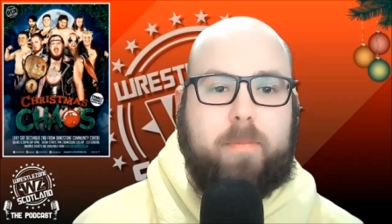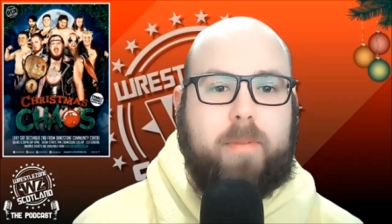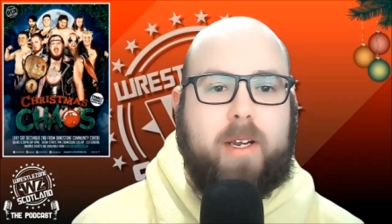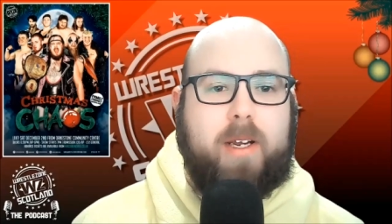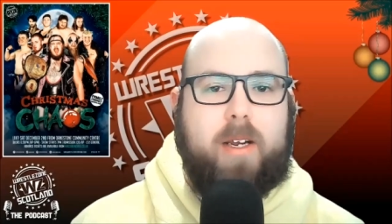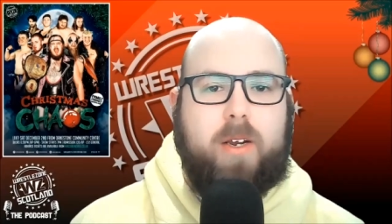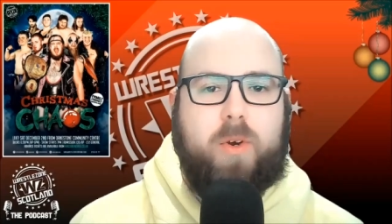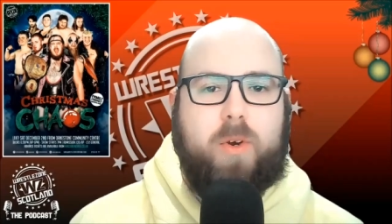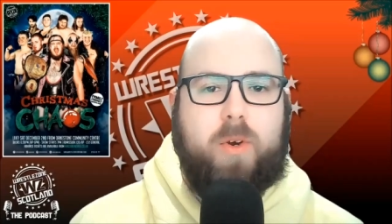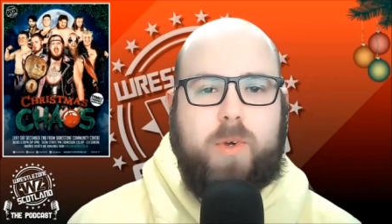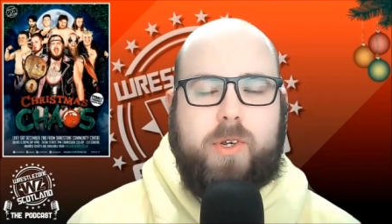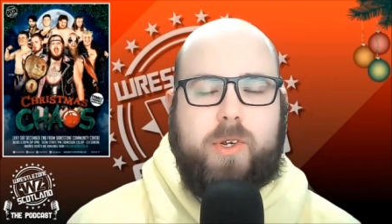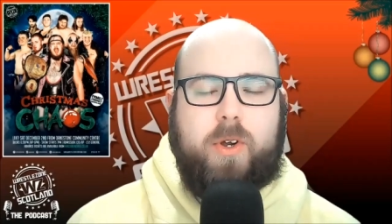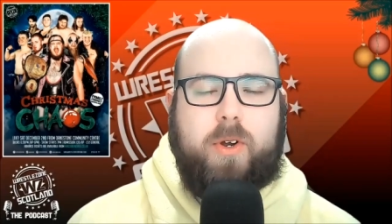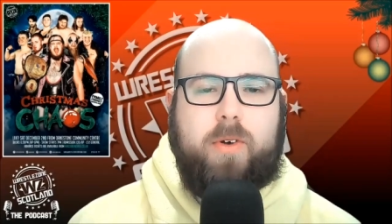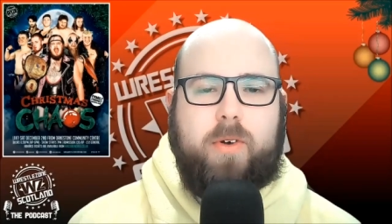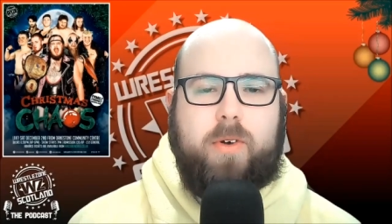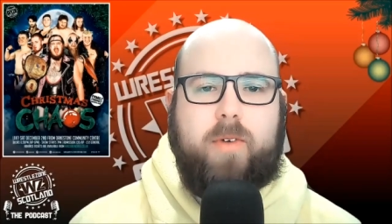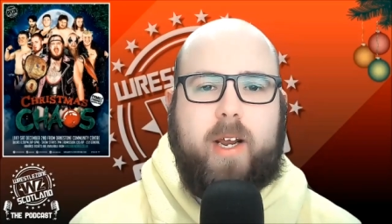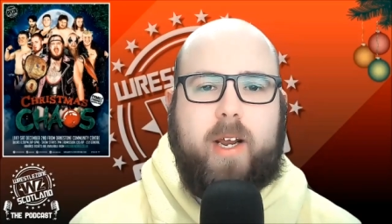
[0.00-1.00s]
P, who was
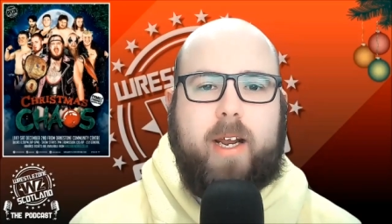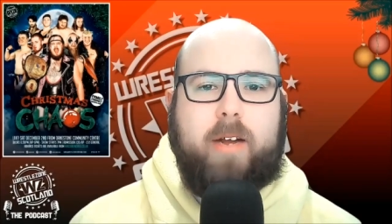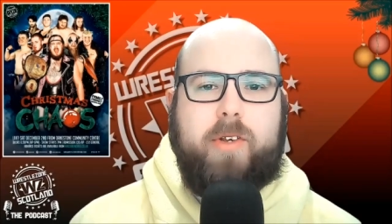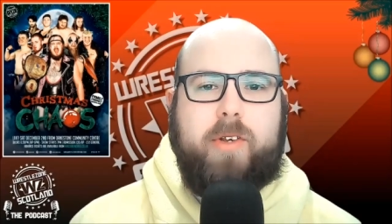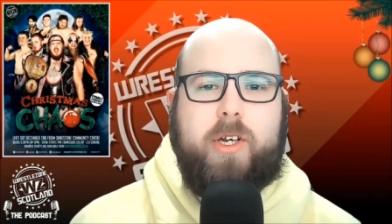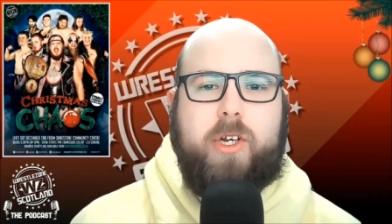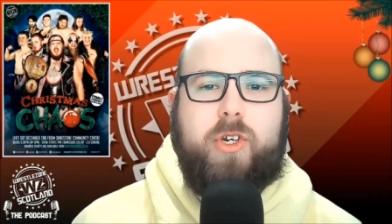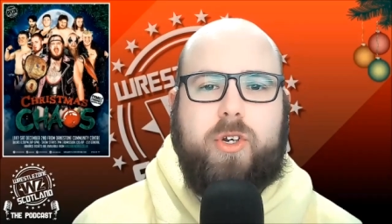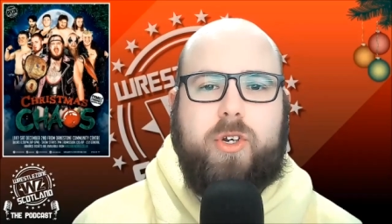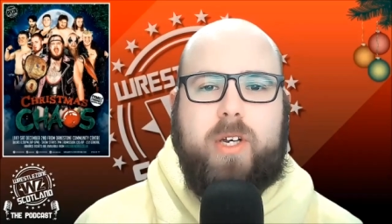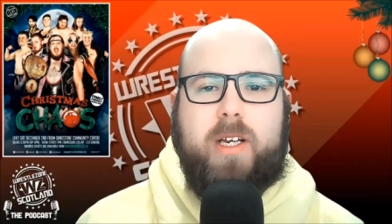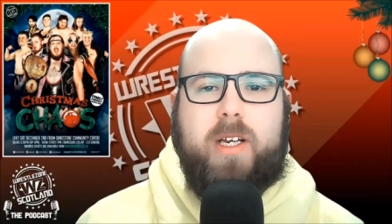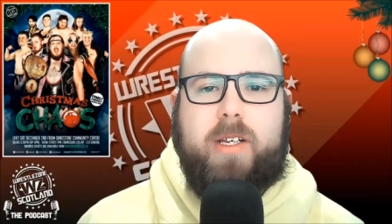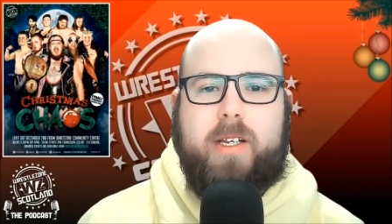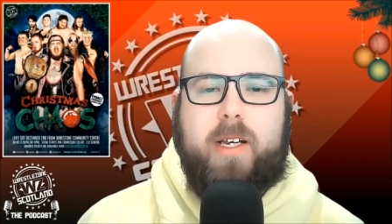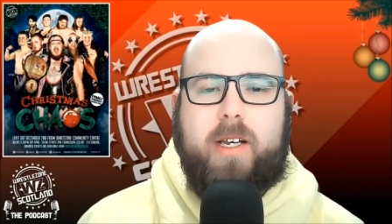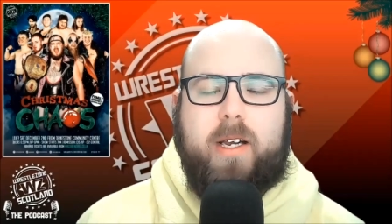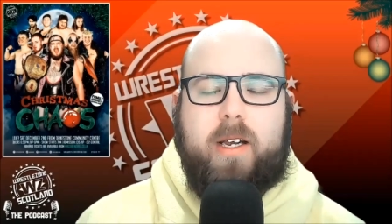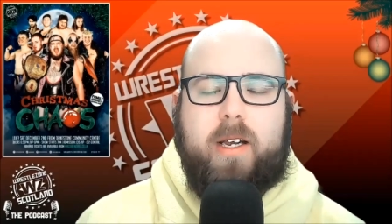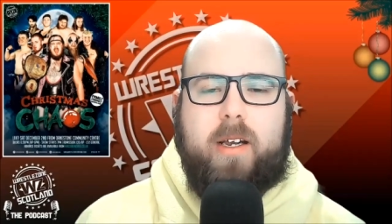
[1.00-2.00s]
on ring announcing
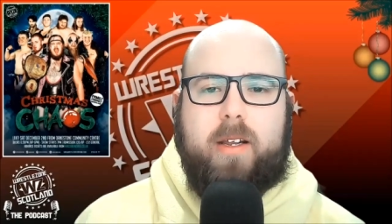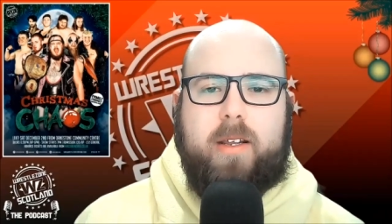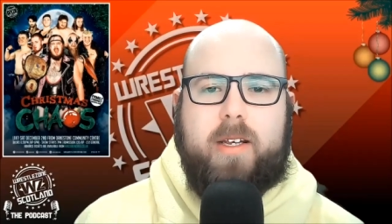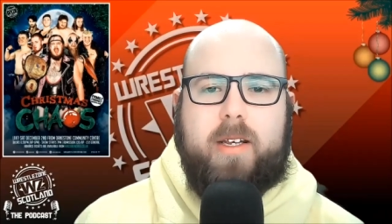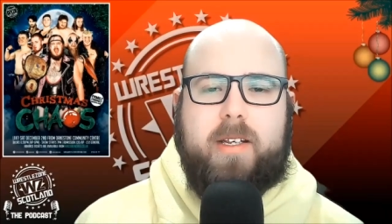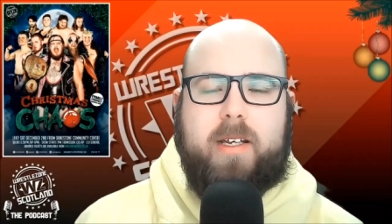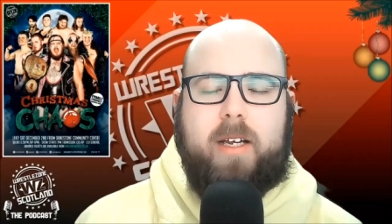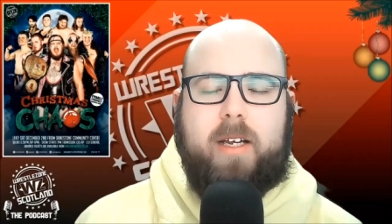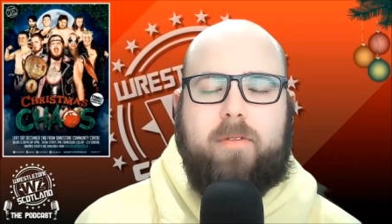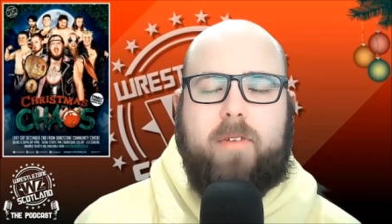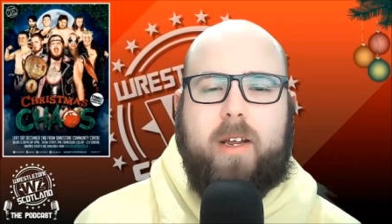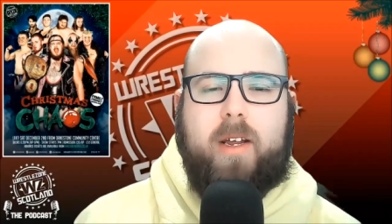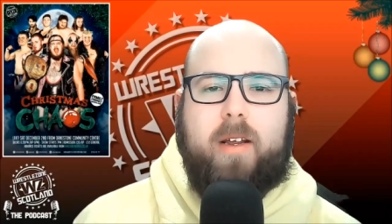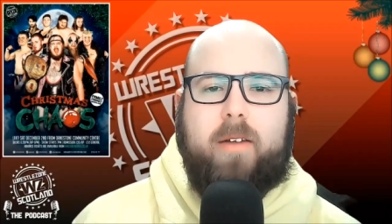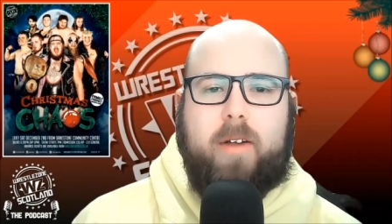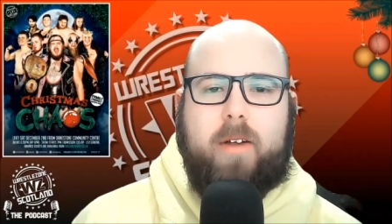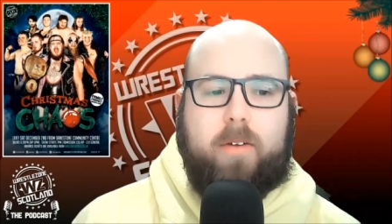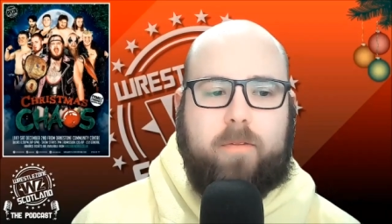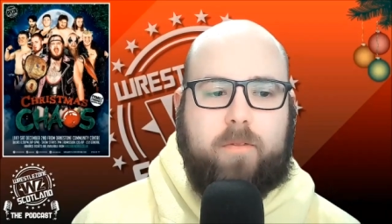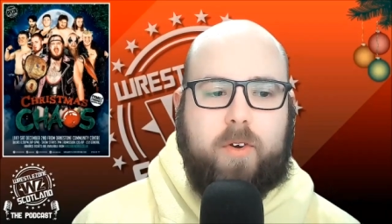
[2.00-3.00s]
duties this evening
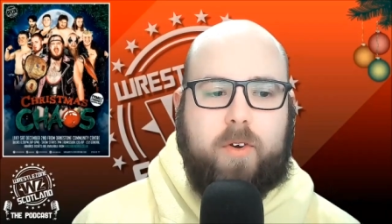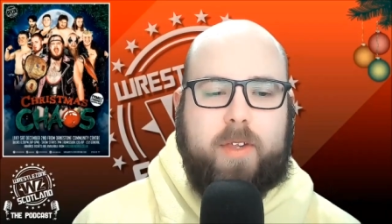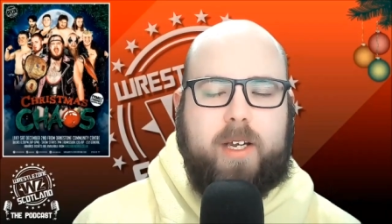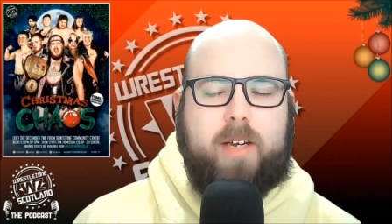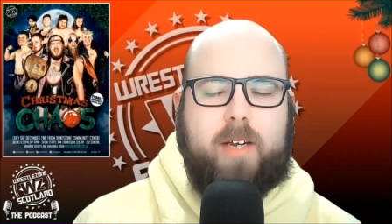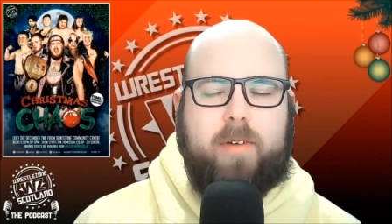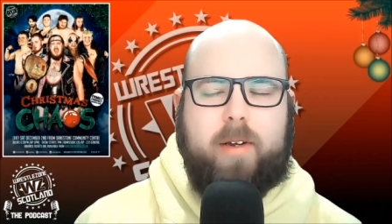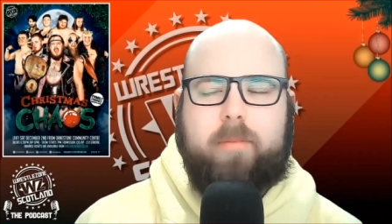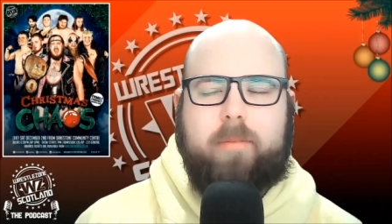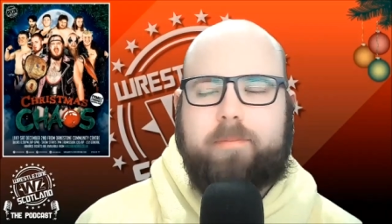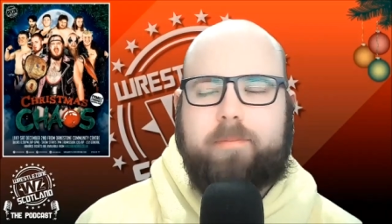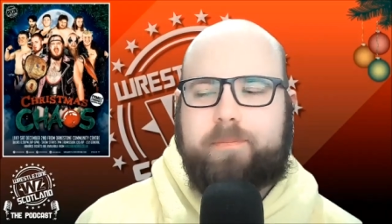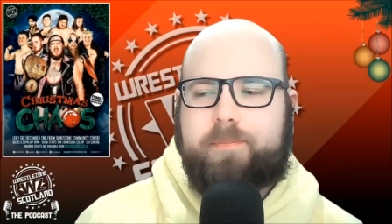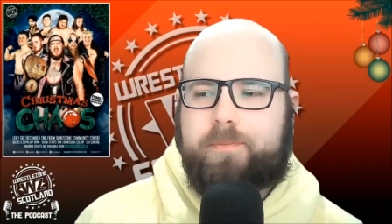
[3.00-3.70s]
uh, for the evening,